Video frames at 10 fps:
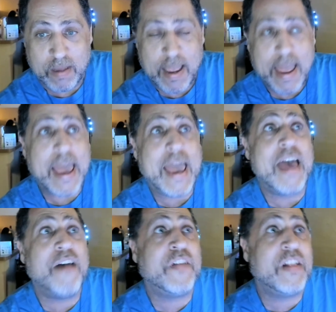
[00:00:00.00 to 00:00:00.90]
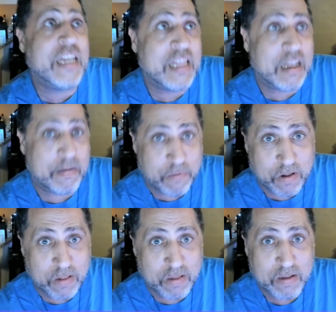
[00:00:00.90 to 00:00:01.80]
heavily
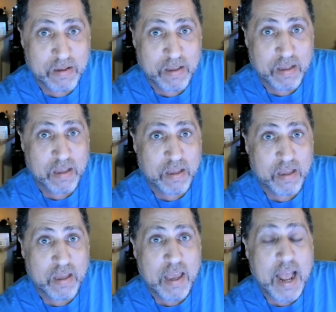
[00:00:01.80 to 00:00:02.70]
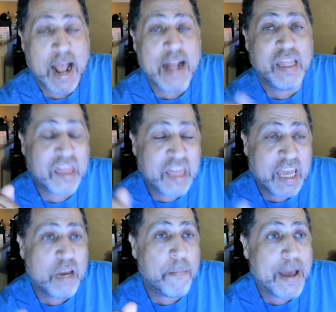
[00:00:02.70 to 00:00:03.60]
liberal. And the
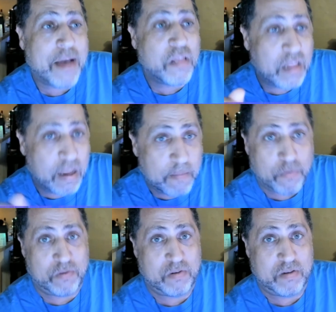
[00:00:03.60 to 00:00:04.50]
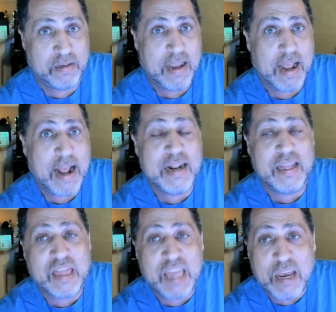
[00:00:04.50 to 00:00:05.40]
thing about liberals and the
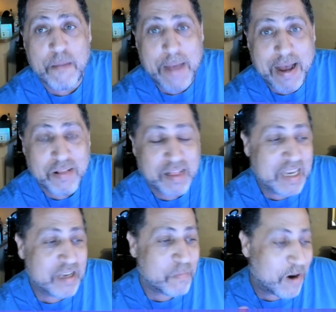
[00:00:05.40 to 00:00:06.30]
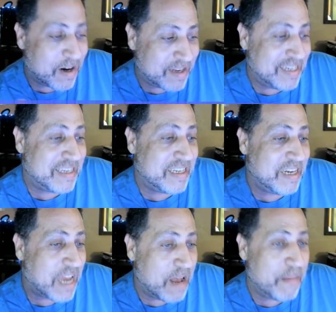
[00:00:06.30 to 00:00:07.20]
thing about these Marxists
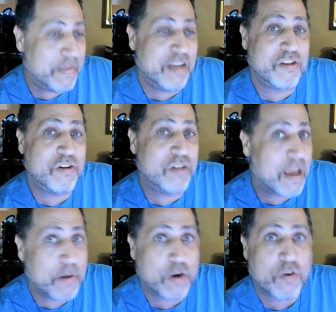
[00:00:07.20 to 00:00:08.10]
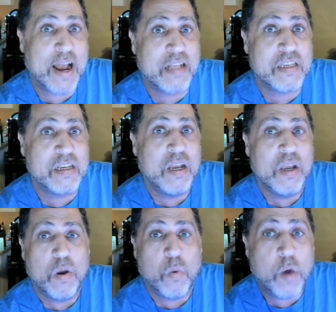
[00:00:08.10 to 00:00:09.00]
and communists or Democrats,
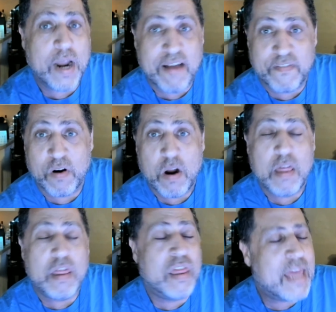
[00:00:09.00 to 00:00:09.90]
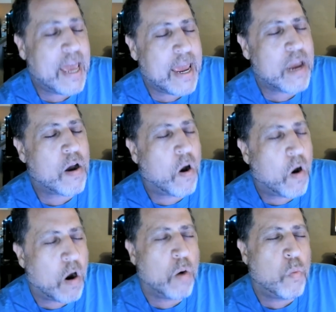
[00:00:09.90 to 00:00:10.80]
whatever, they
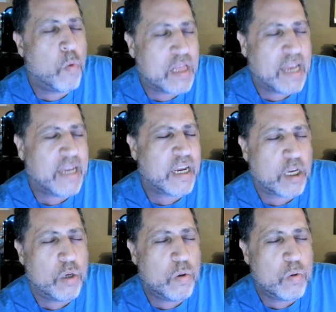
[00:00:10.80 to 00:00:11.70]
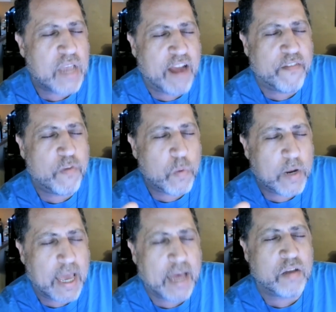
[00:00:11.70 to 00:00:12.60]
are what they accuse
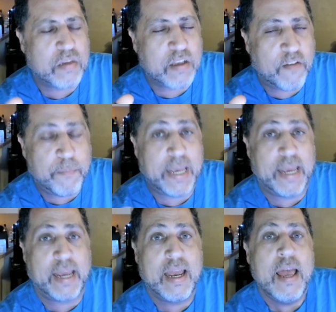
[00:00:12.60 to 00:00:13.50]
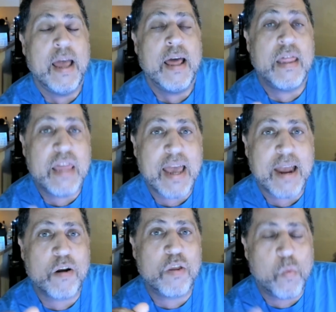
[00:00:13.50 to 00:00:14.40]
everyone else of being. They
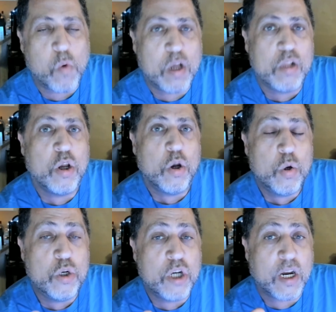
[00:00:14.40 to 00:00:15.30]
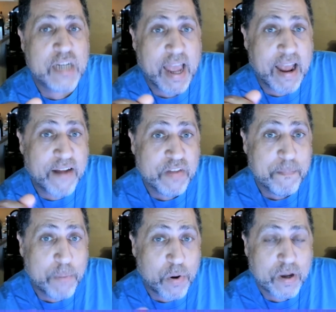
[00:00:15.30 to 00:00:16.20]
are the ones who judge every
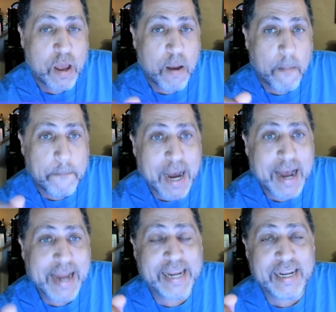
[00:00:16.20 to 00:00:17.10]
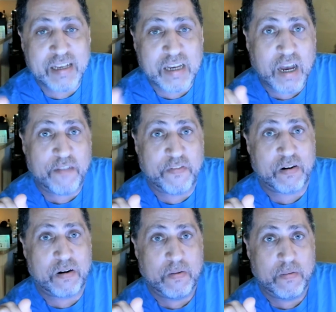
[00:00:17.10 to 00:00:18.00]
book by its
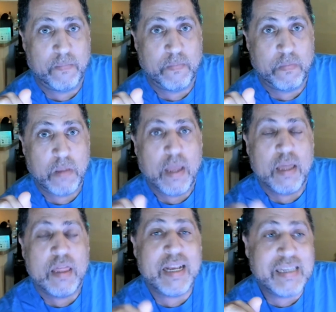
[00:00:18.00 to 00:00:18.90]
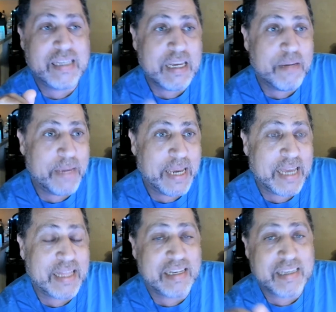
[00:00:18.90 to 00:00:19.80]
cover. They see
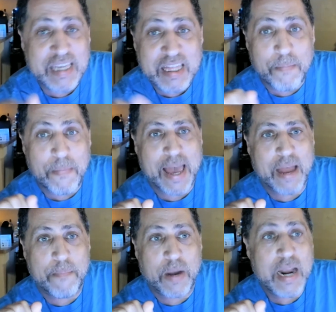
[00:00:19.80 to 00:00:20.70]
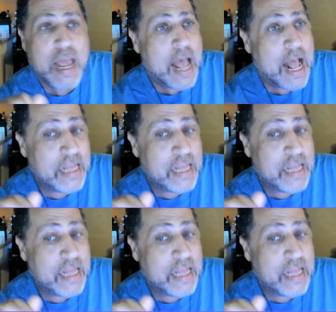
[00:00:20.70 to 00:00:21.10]
me, they see the man bun, and